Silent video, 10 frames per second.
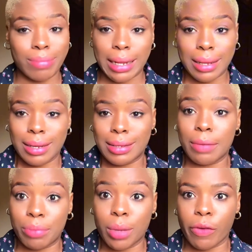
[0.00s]
At least
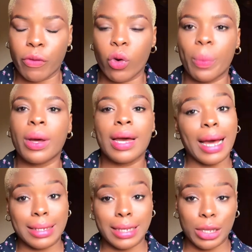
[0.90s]
a beam of hope,
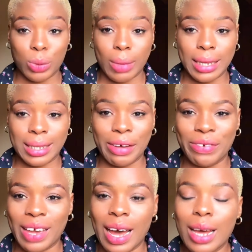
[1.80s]
I said to myself.
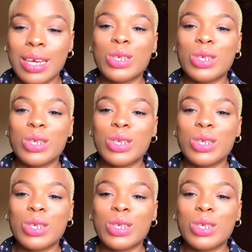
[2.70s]
Yeah.